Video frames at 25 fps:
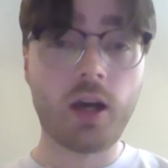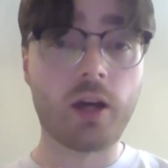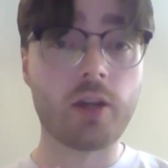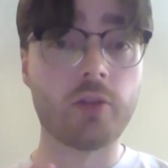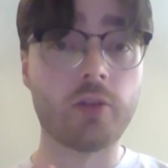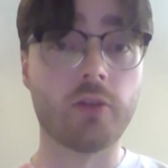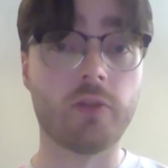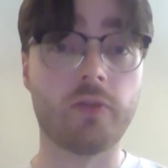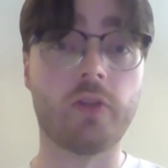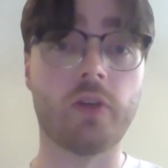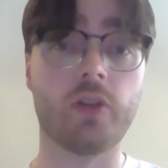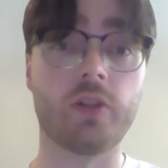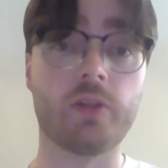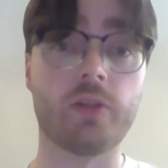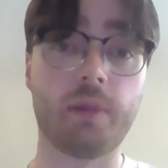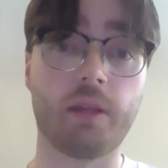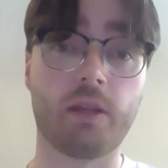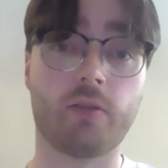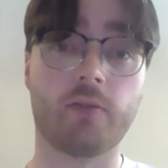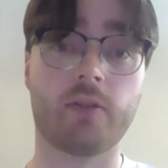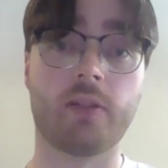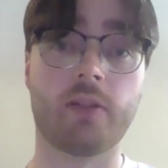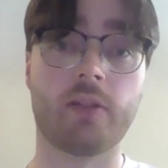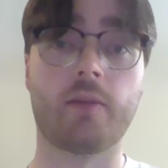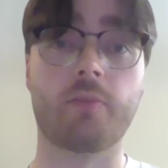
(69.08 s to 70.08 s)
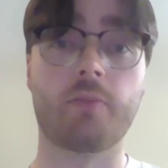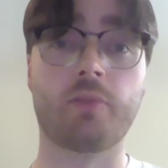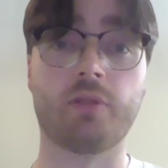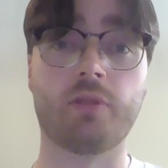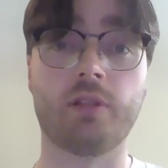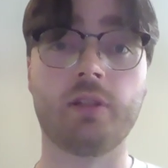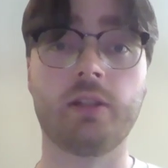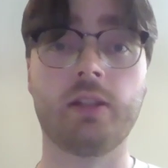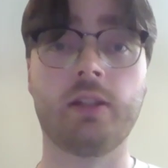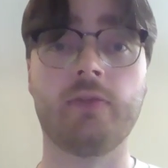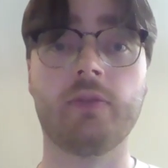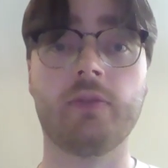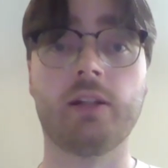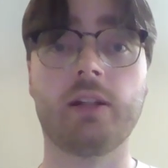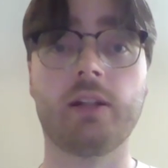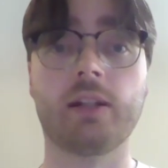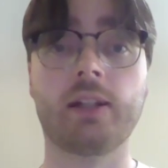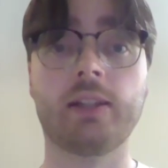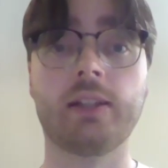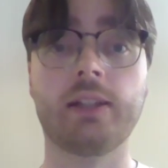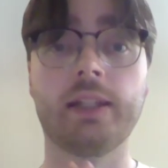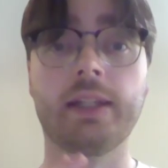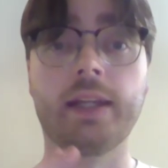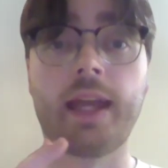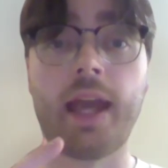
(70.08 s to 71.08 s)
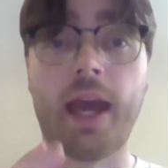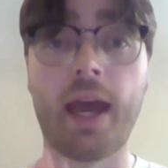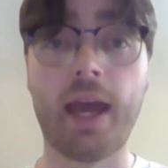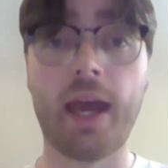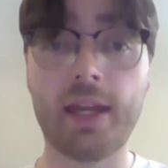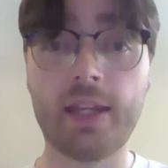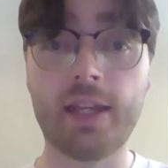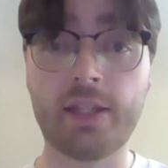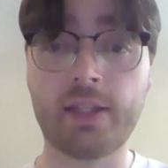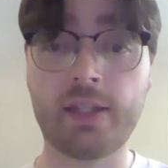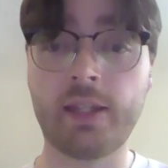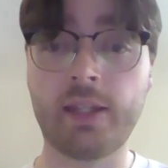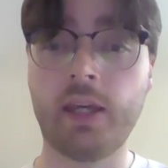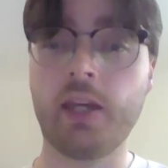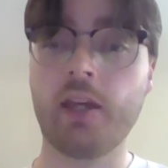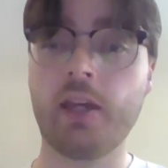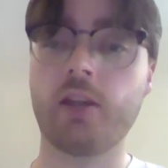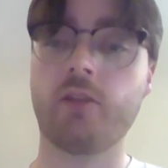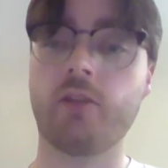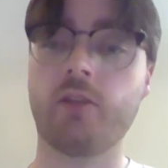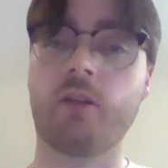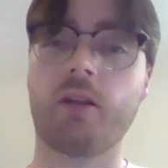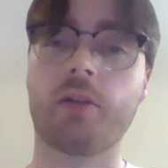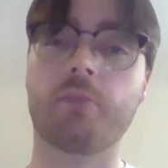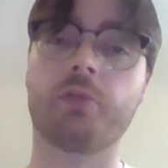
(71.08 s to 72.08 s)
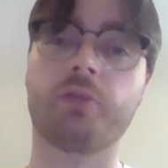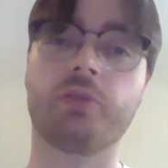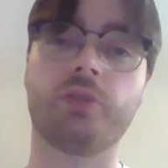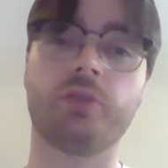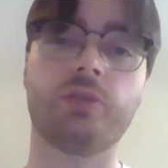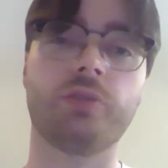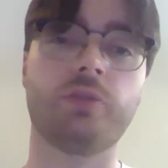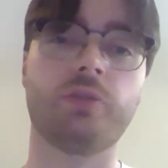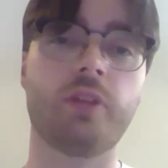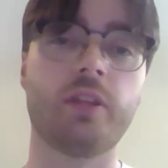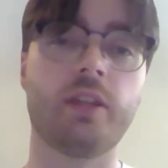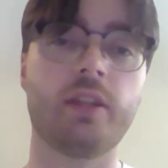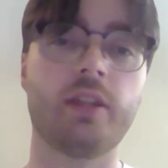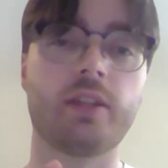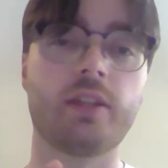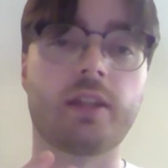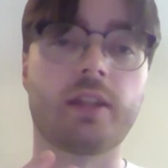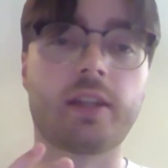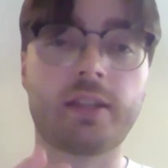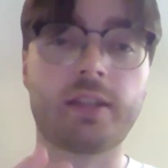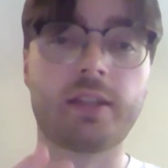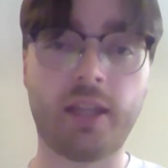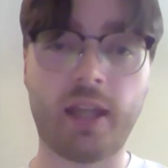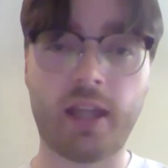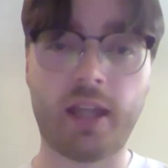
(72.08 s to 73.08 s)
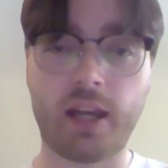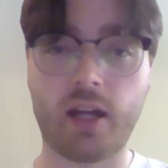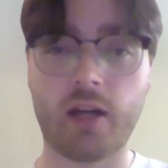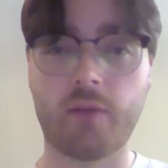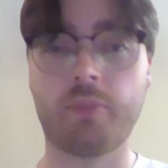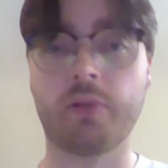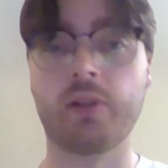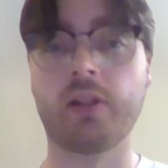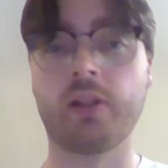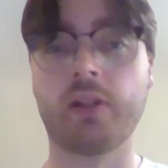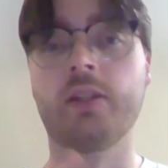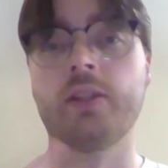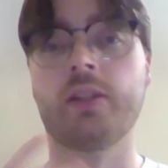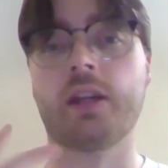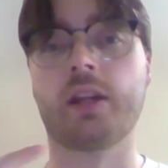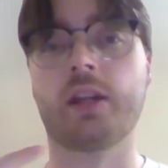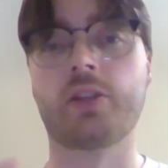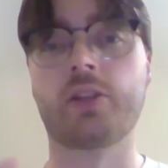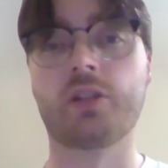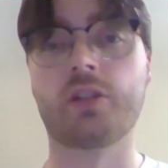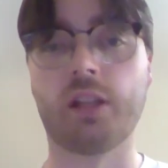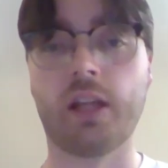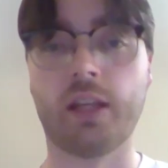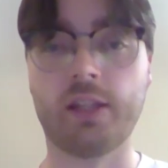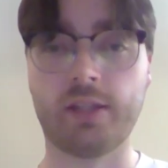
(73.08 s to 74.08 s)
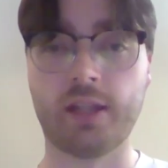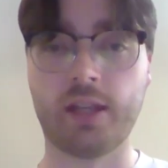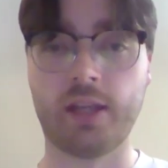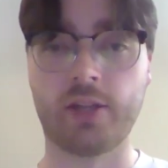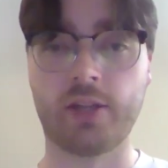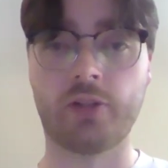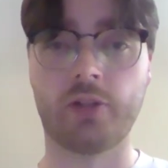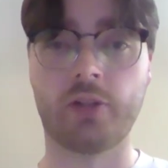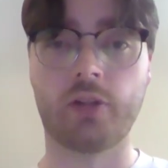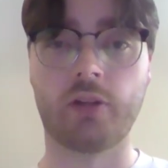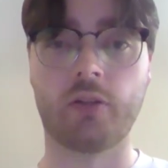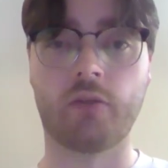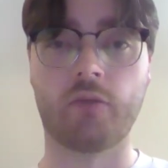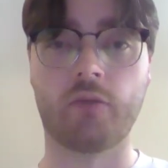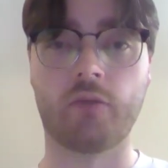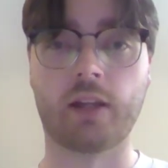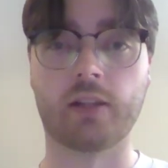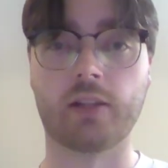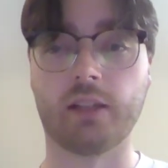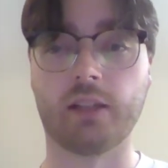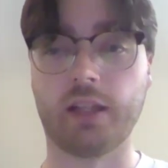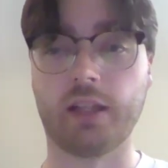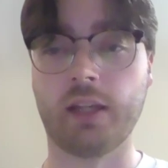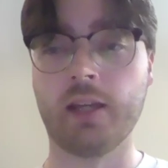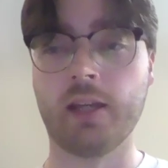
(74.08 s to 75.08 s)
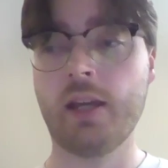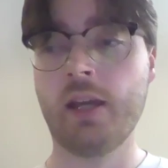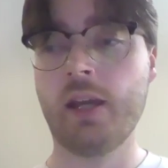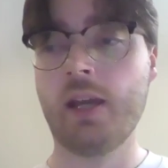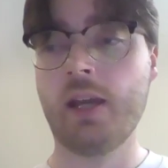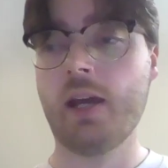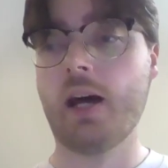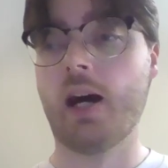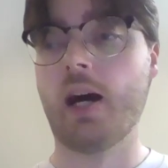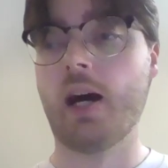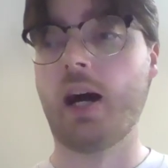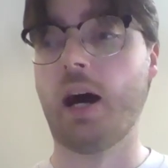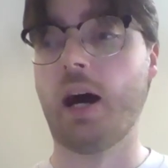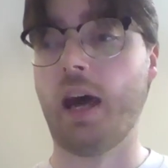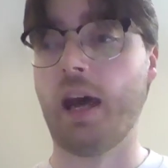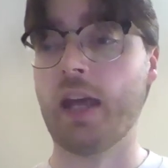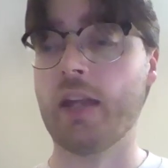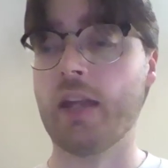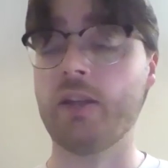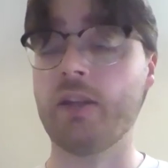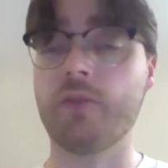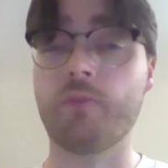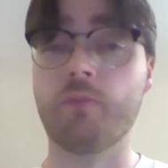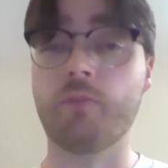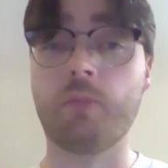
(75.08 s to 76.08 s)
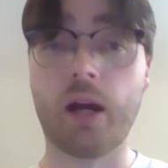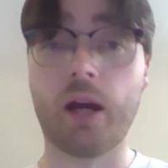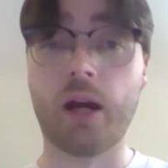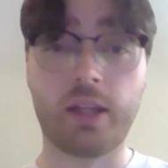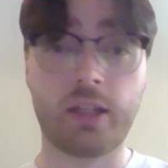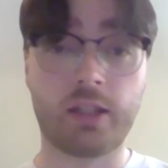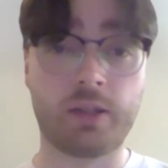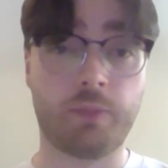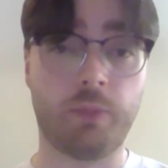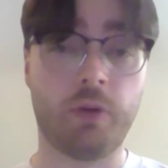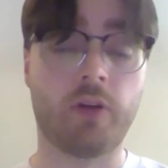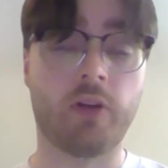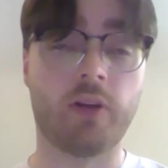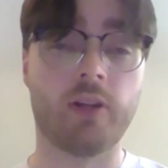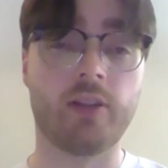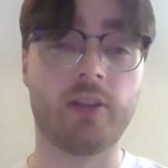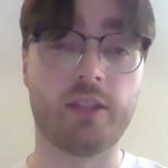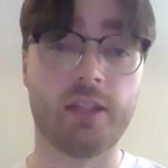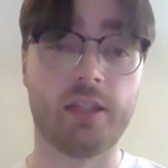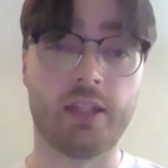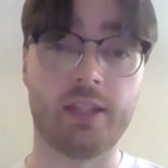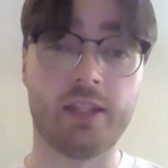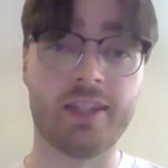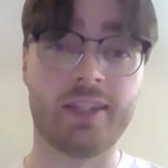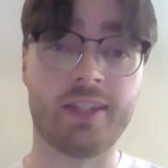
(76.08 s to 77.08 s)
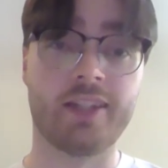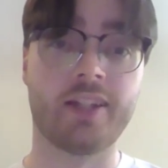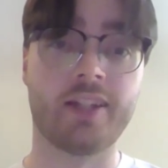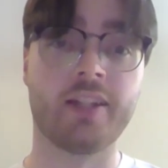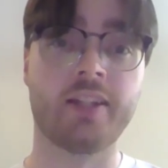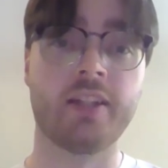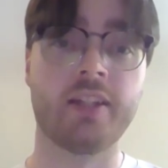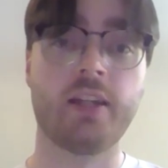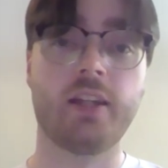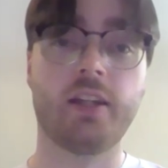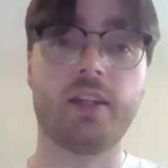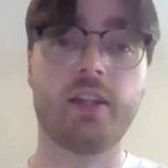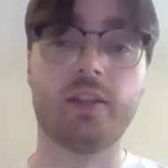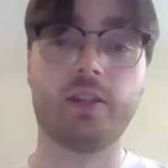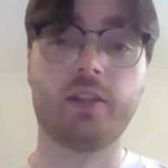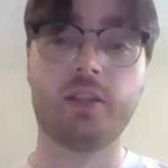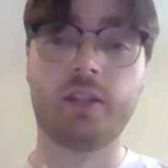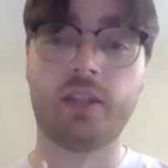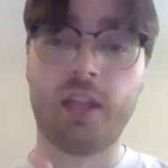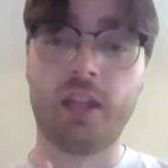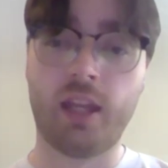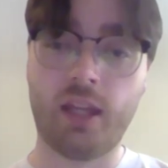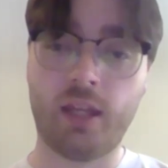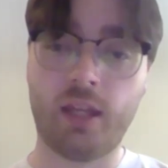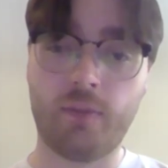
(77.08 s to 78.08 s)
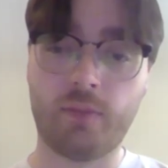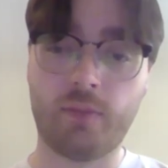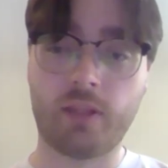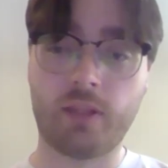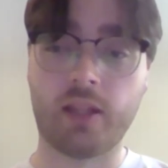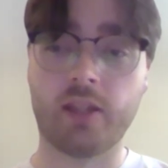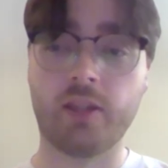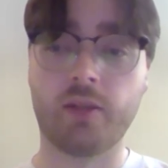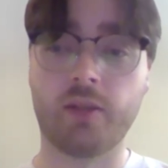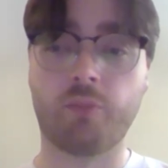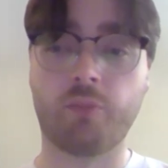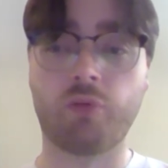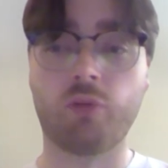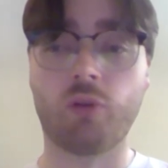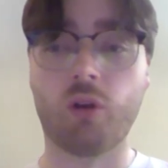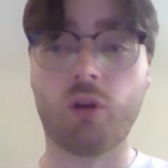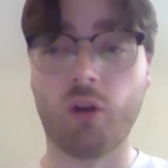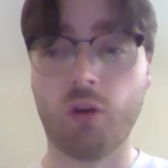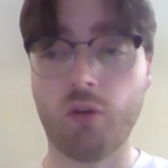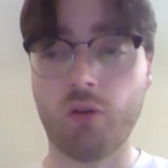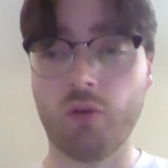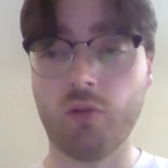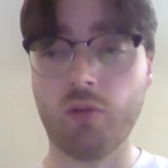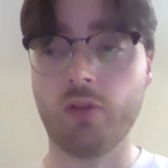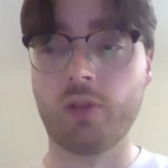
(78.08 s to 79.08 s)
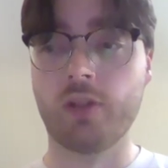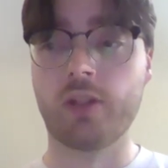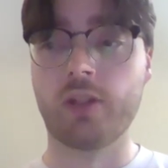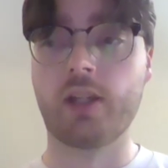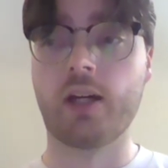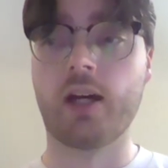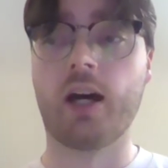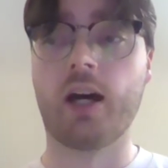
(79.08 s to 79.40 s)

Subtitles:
your first speaker is able to deliver a clear case. You're able to do things like setup and contextualization correctly. And my experience is that the teams and the pros